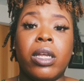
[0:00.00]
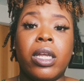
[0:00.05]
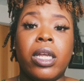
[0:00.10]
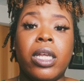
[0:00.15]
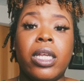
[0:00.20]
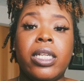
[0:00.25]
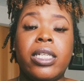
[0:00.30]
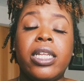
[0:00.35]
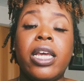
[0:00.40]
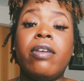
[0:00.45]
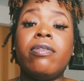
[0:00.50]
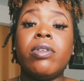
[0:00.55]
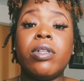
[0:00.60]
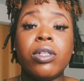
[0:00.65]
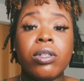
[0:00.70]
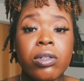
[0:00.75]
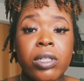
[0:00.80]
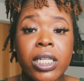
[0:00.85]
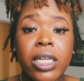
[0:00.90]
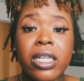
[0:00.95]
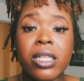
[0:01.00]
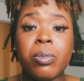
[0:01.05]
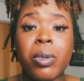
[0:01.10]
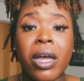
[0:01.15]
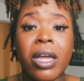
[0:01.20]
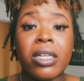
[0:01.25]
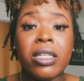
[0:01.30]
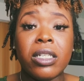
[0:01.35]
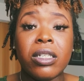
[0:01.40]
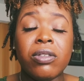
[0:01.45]
is after you test
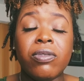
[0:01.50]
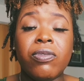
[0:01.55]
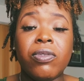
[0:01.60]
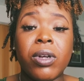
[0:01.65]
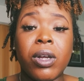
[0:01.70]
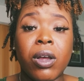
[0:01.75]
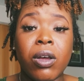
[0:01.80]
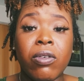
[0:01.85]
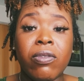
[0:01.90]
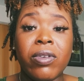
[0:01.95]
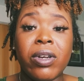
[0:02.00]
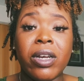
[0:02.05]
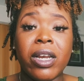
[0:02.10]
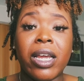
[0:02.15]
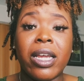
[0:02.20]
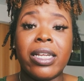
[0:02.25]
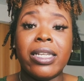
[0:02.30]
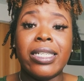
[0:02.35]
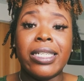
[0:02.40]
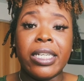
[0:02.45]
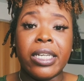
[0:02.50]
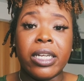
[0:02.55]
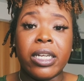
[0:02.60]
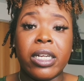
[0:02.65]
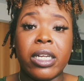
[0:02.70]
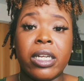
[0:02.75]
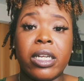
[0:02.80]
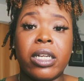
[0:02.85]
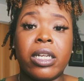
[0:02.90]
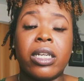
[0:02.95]
positive for
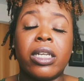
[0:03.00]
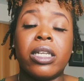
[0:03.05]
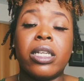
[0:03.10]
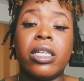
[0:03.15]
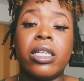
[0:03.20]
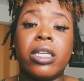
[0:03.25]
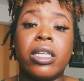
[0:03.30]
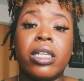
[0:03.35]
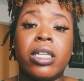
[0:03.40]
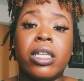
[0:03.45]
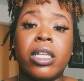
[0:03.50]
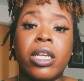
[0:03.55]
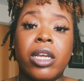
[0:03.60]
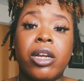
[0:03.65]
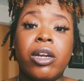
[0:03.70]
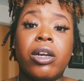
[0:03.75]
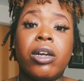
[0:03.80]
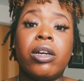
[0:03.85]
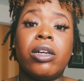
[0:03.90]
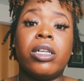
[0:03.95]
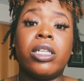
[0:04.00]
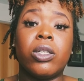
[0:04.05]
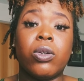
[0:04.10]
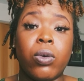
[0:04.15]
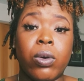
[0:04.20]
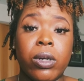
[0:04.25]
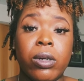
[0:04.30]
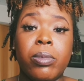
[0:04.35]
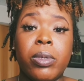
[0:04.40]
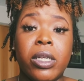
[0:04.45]
COVID-19, there is
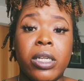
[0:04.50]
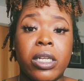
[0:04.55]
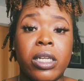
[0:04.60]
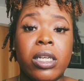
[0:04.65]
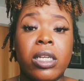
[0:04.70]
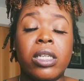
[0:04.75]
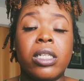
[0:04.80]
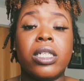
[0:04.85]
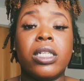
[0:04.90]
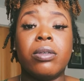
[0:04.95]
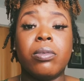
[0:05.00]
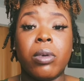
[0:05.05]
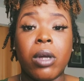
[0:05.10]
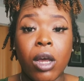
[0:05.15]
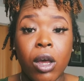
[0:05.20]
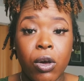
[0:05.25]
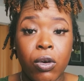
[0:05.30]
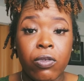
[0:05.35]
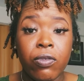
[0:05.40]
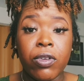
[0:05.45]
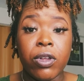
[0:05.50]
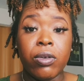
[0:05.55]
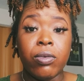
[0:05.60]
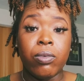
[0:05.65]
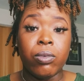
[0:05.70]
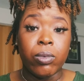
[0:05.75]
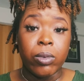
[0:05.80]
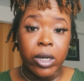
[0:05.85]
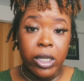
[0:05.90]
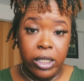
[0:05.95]
going to be some COVID
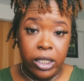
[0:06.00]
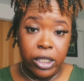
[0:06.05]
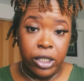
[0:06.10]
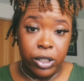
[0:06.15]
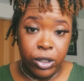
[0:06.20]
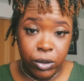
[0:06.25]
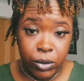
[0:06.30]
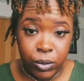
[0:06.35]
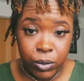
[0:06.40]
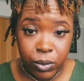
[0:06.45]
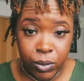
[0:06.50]
residue.